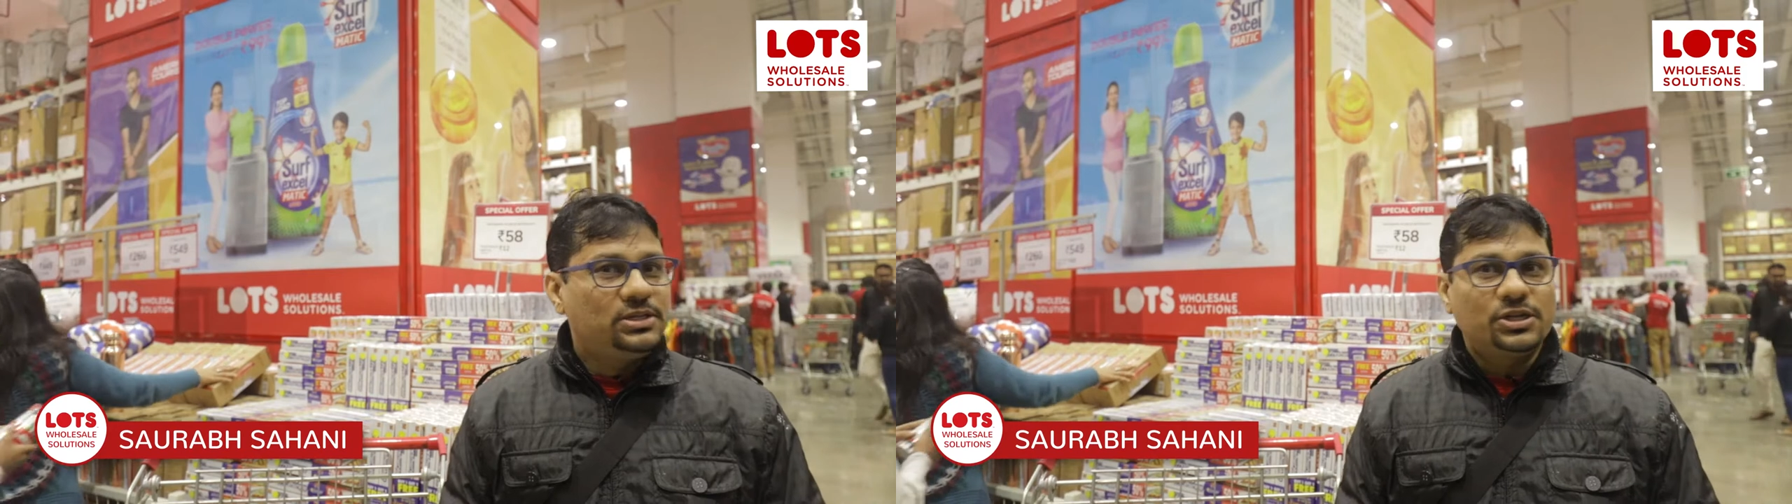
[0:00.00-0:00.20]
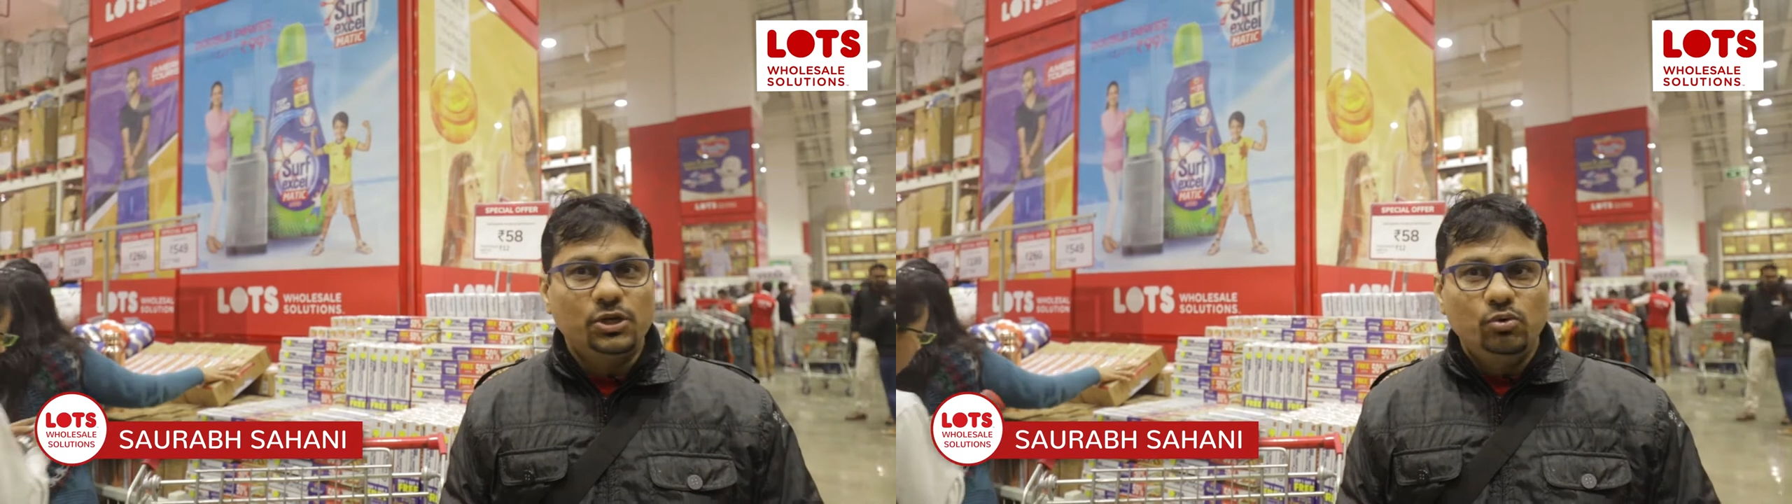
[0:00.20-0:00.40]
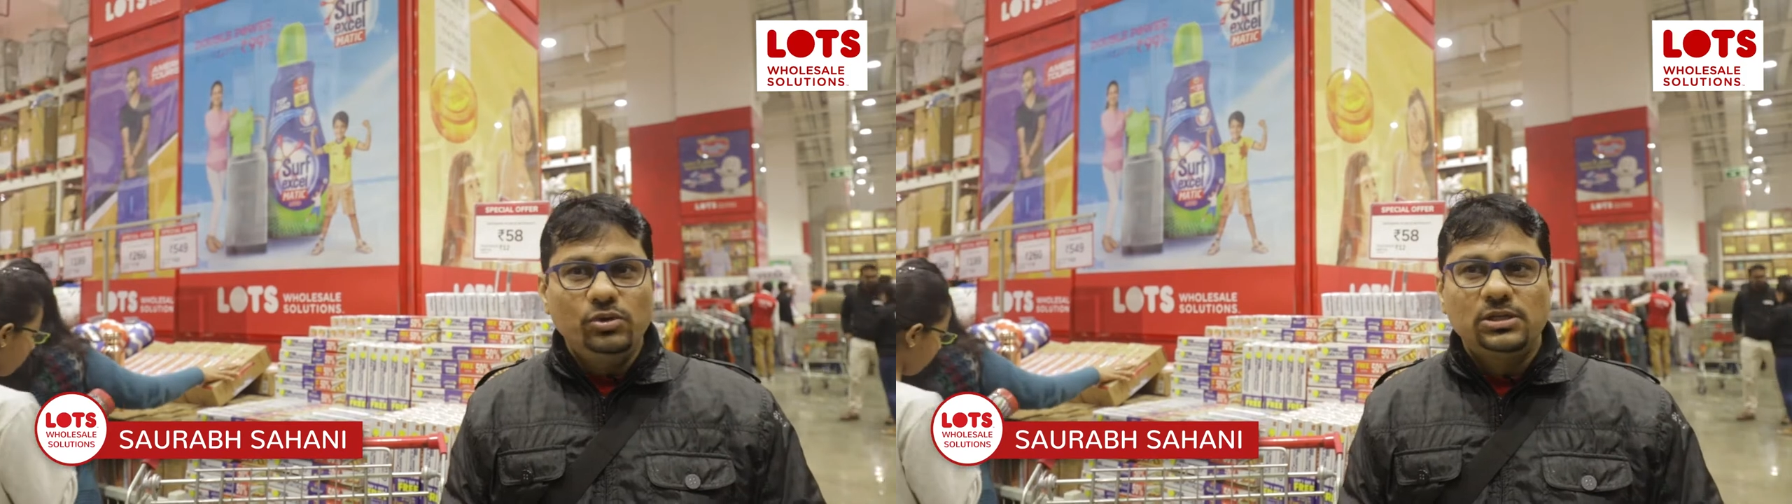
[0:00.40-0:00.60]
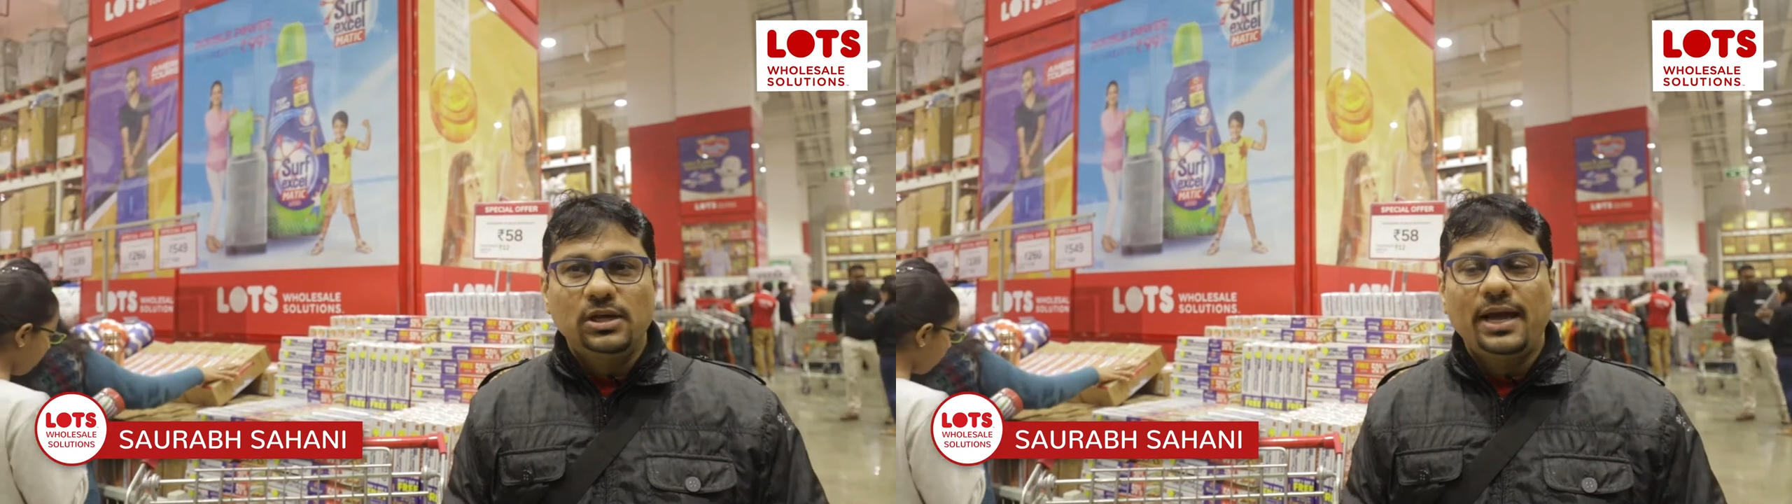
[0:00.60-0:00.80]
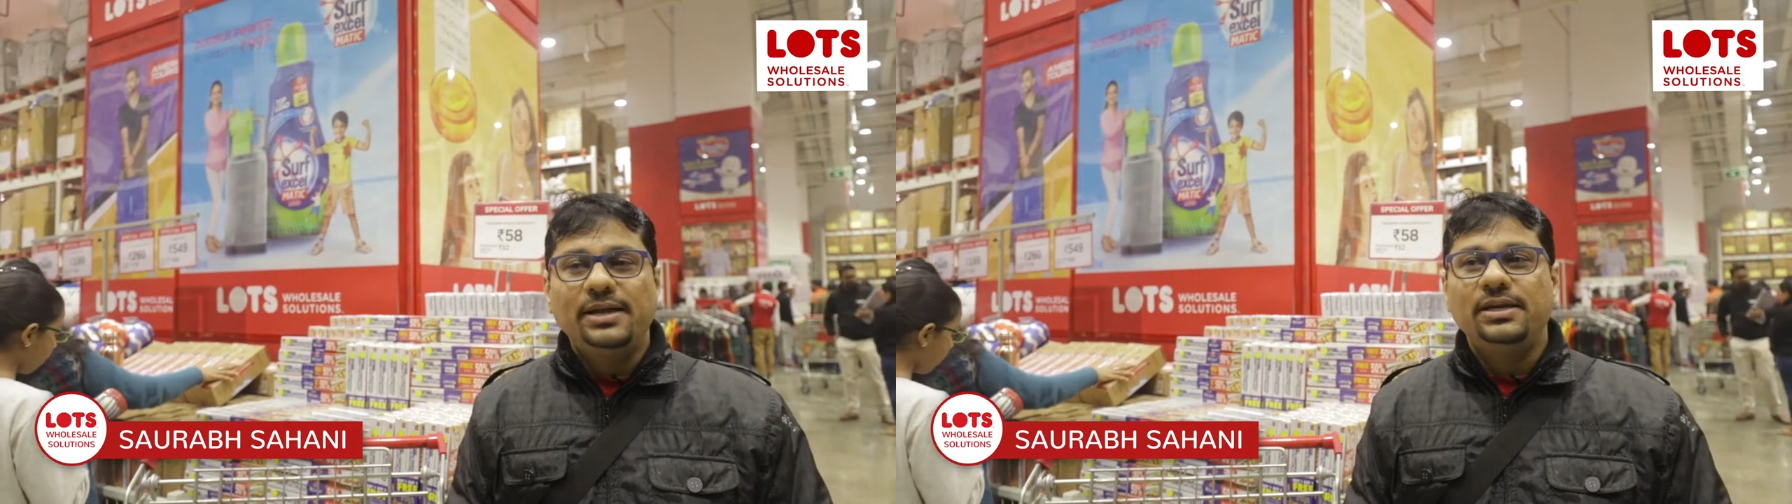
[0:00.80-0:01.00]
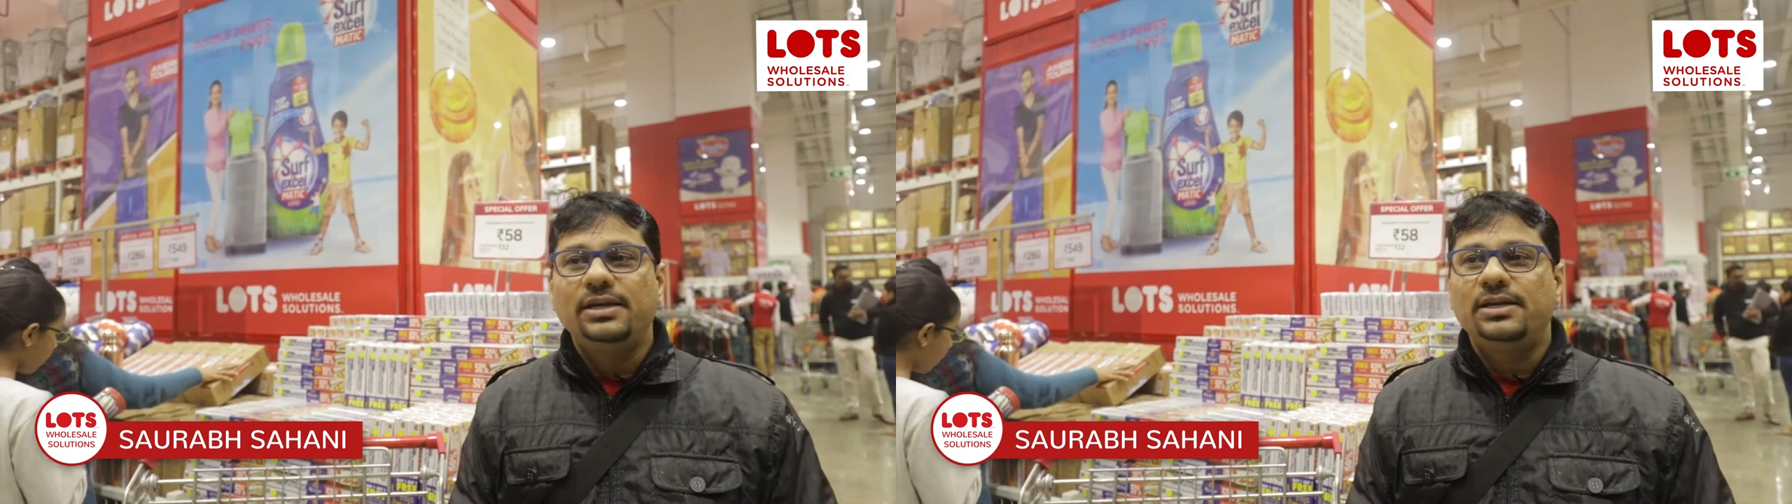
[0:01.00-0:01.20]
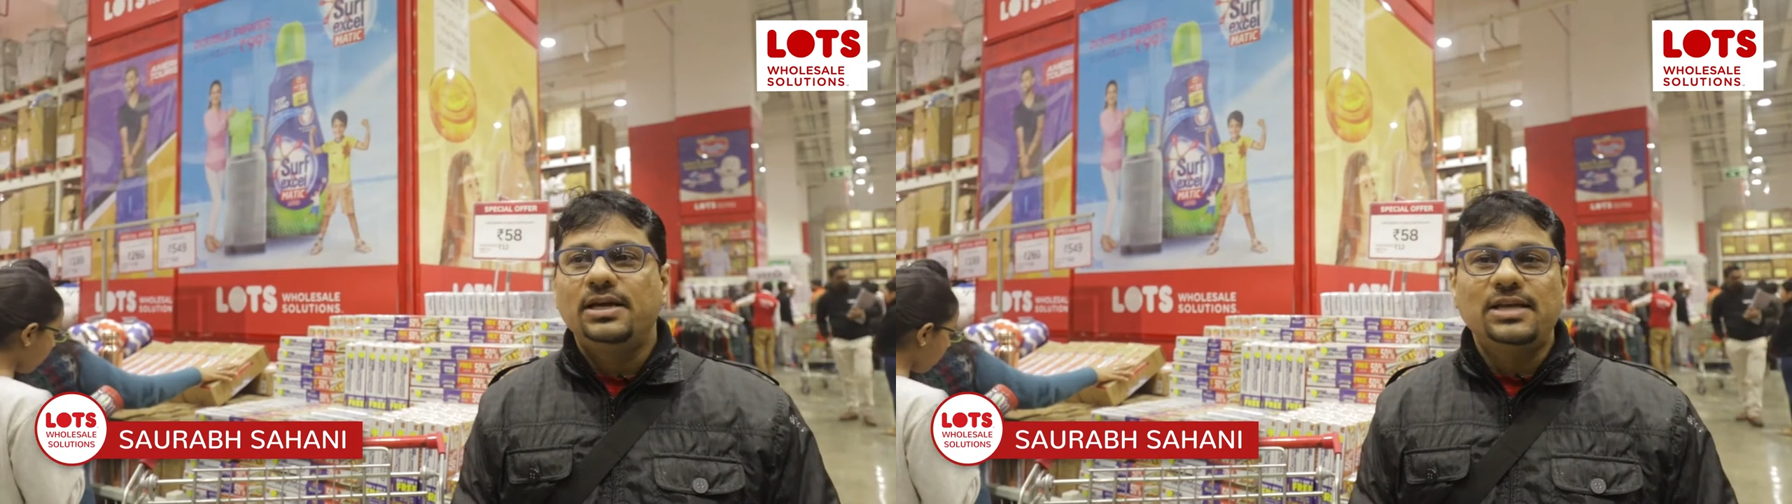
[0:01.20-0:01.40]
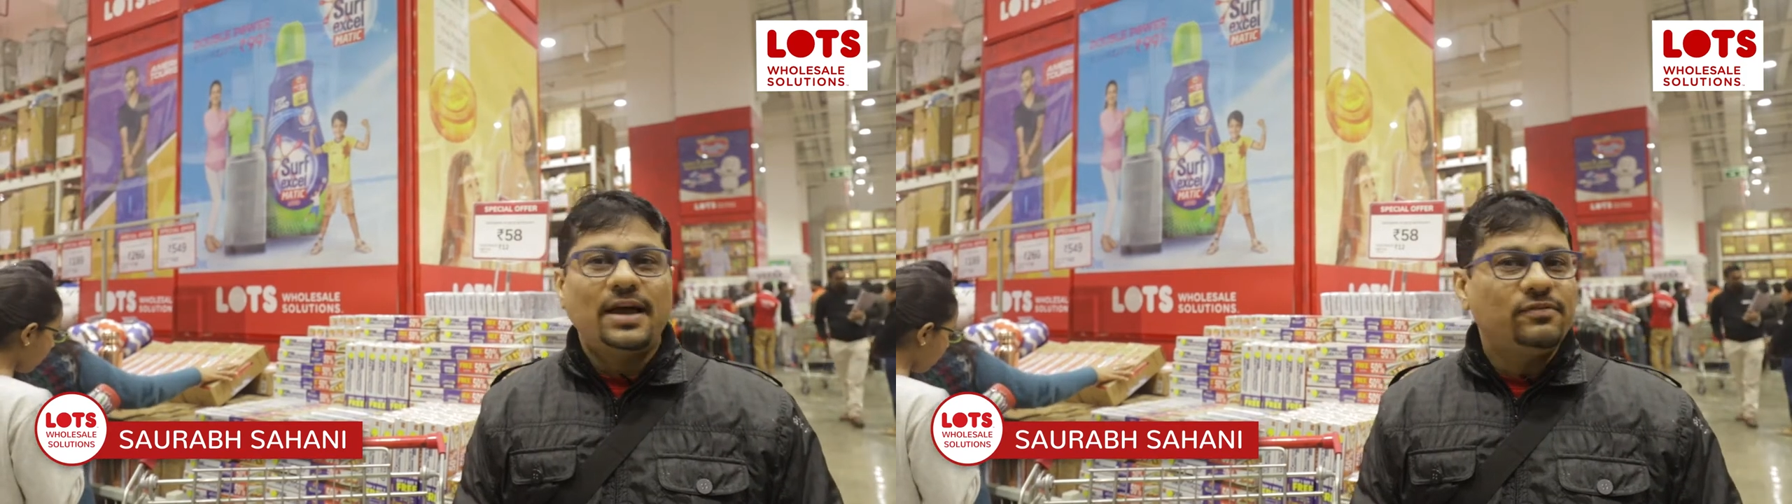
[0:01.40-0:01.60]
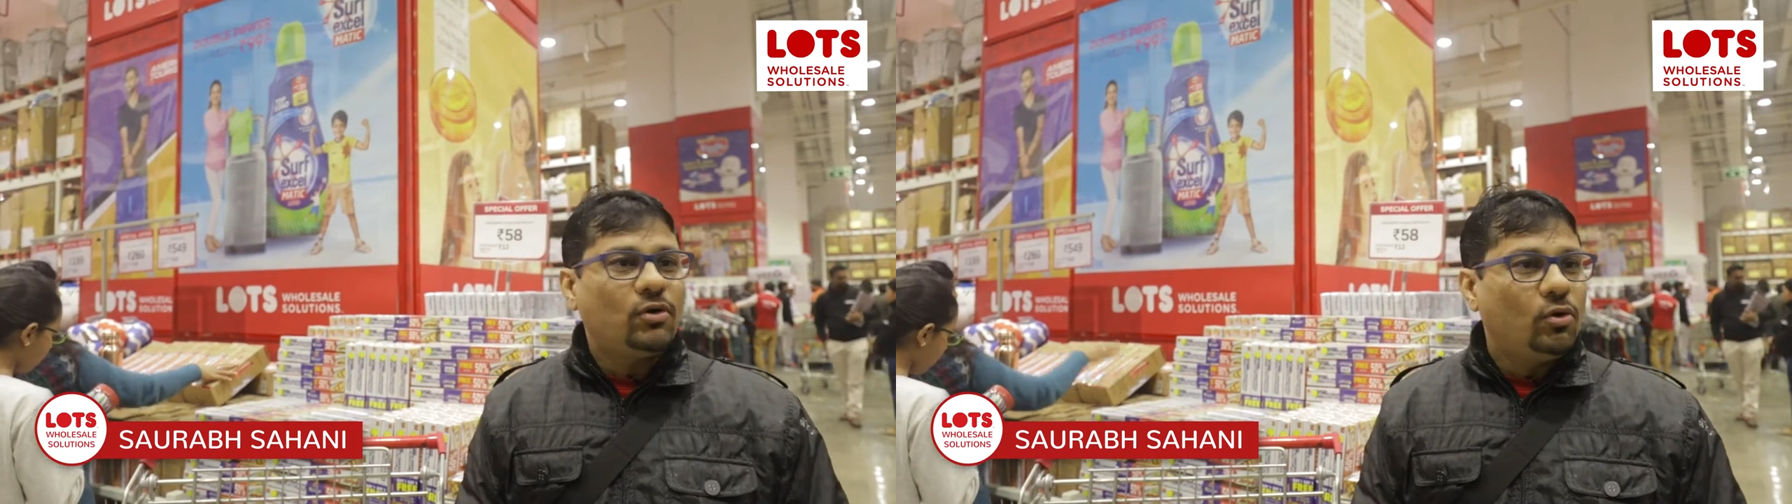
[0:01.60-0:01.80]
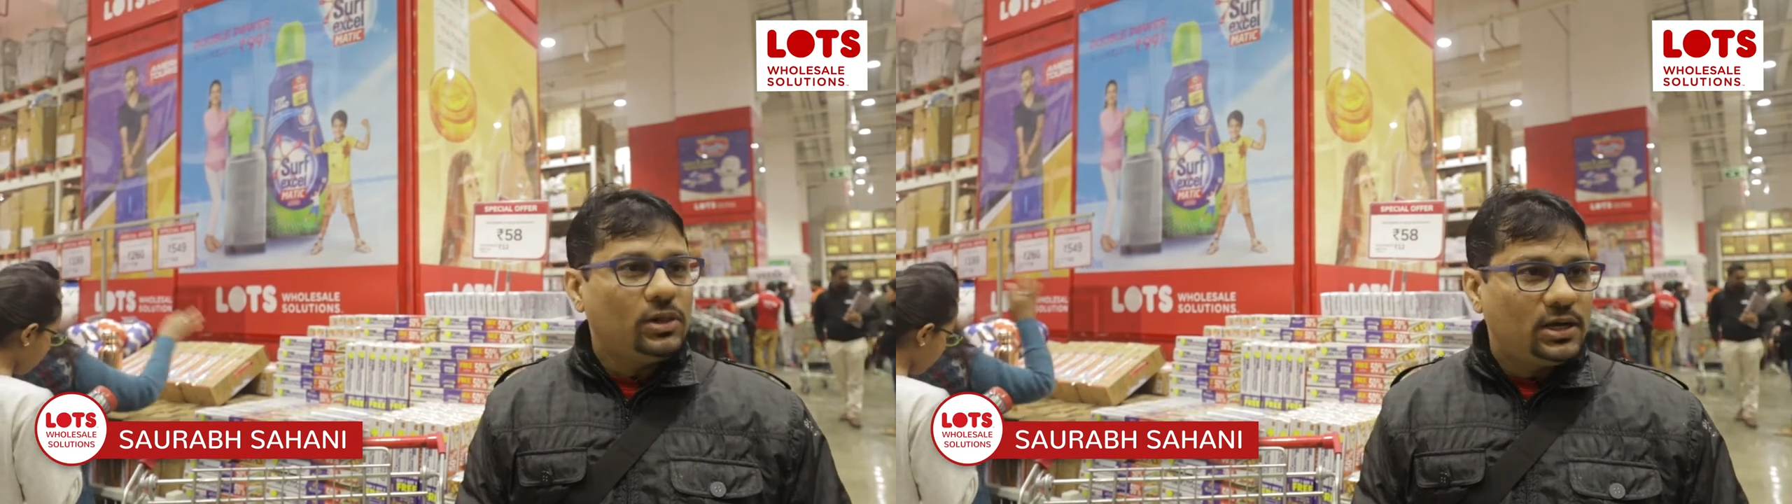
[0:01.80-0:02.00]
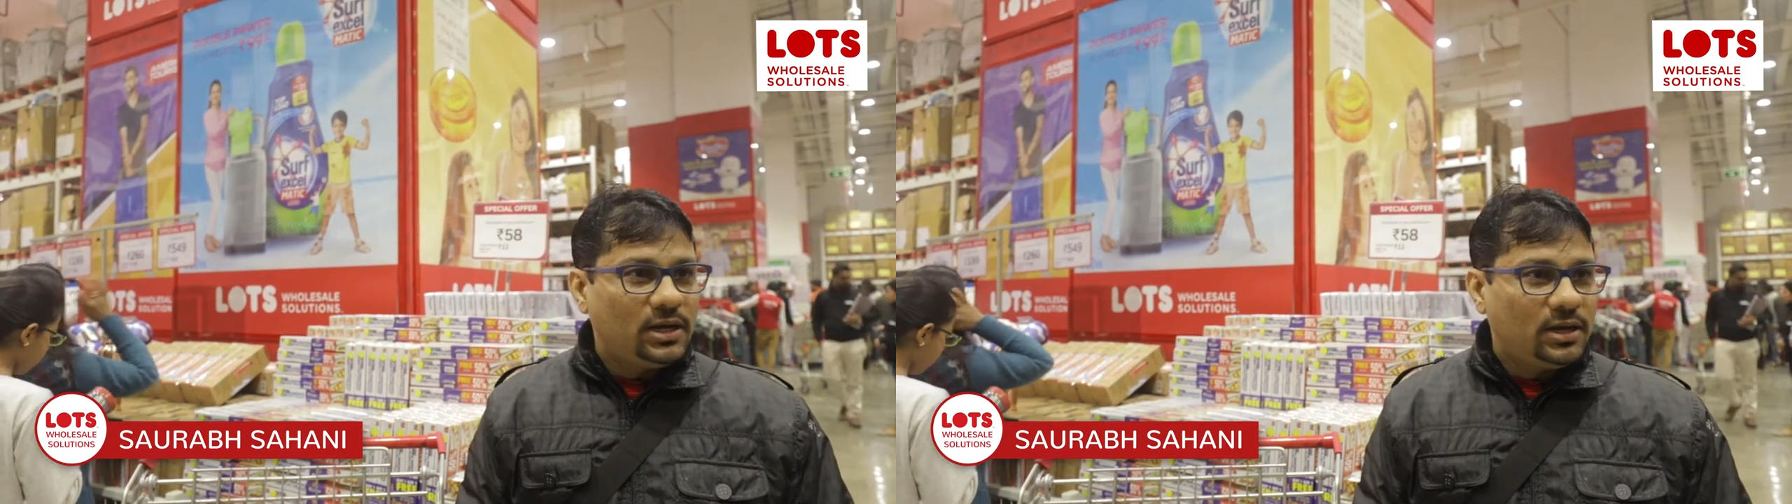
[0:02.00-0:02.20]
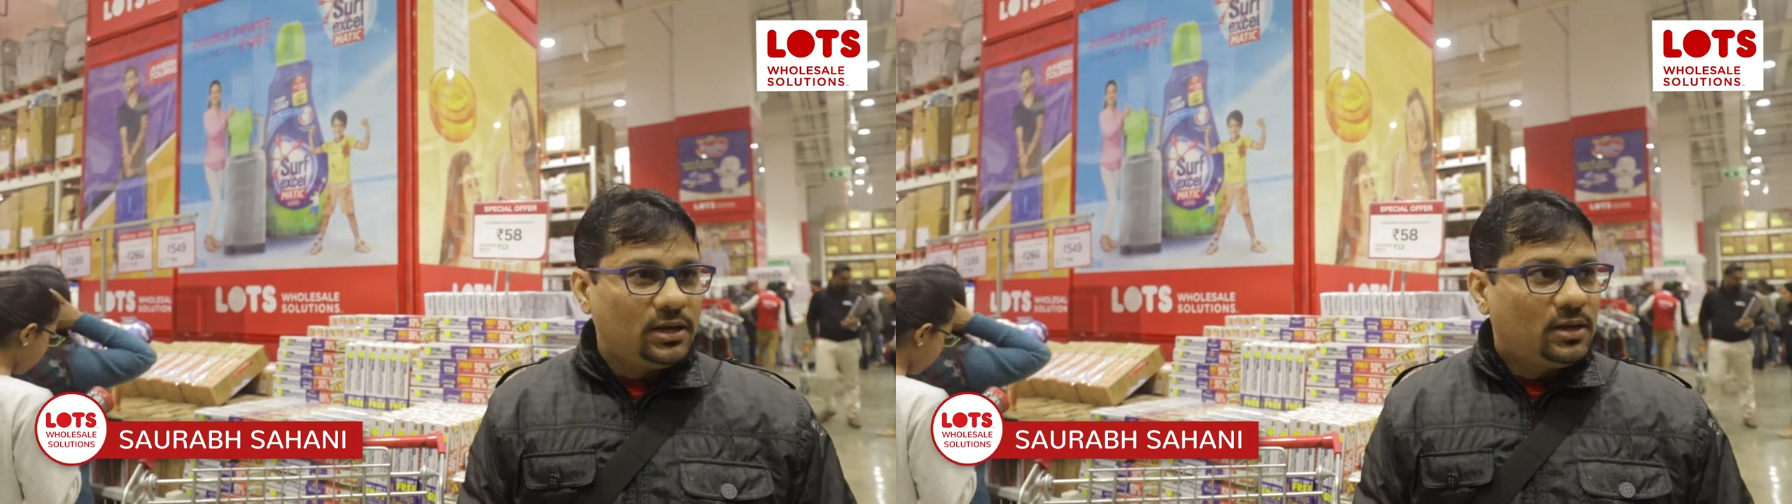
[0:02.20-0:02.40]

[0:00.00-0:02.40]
it's huge and it does have all the